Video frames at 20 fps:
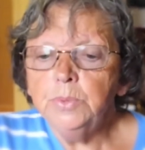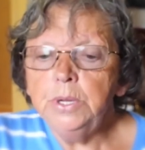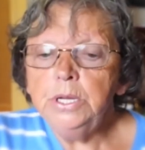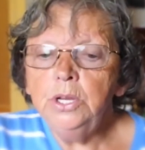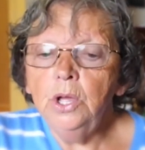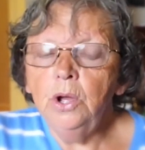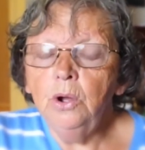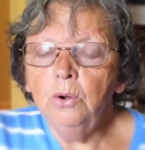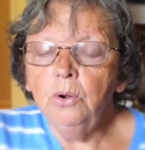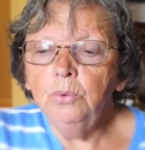we
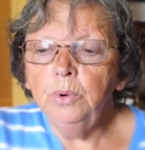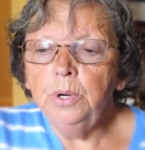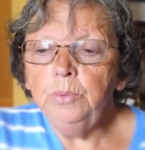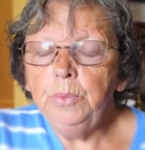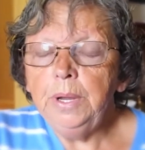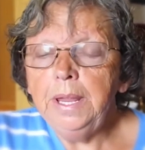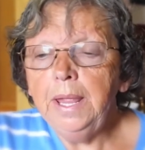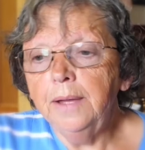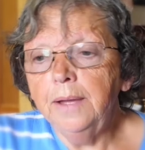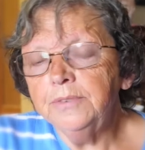know when
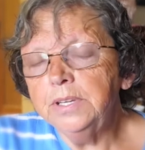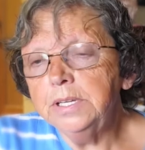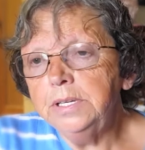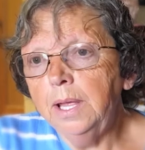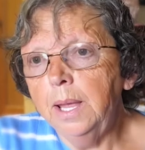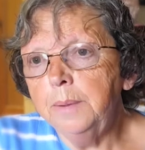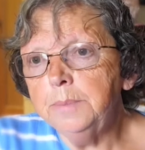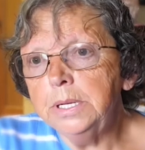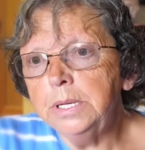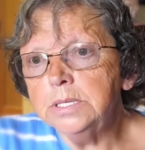we have
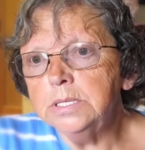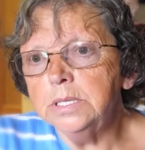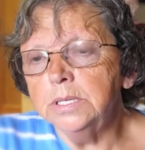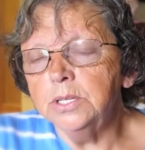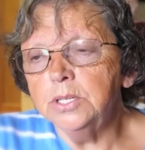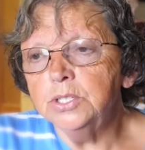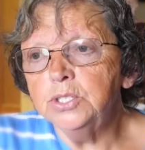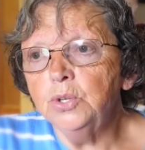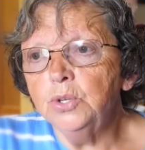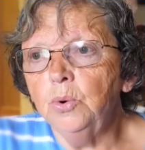contaminants
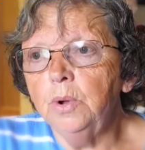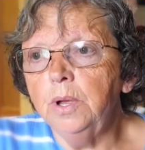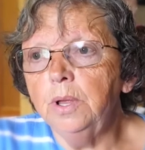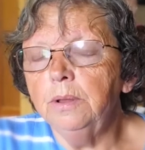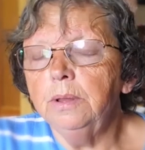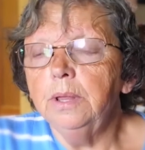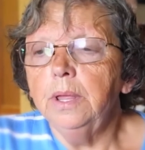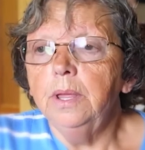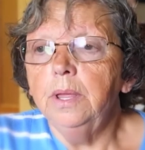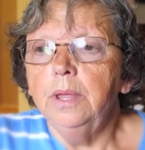in the
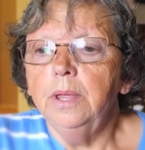soil